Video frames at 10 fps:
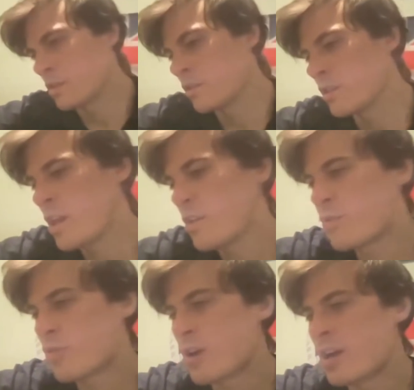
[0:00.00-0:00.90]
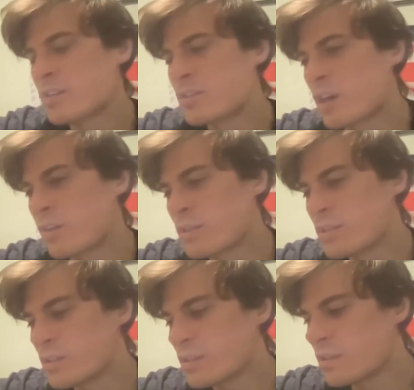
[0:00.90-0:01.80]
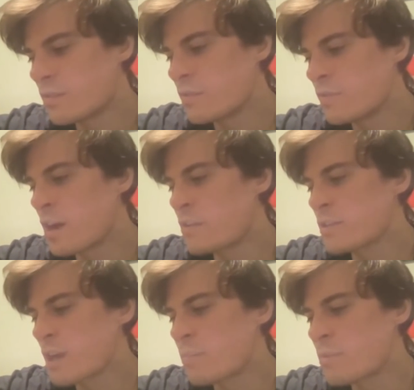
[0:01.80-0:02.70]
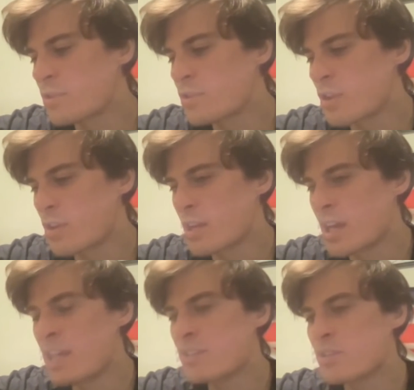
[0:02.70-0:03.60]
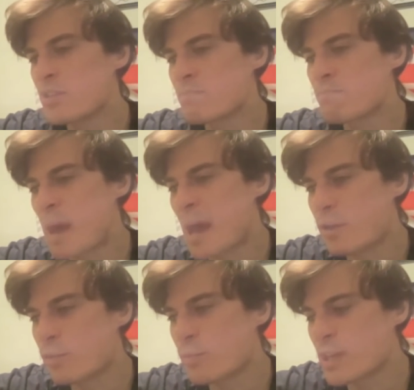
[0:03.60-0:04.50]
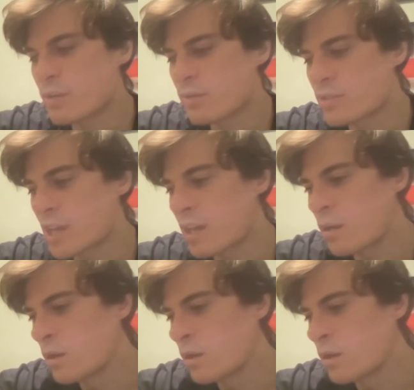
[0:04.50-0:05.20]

No, Christ, no. He's just, as far as I'm concerned, he's just male Beyonce.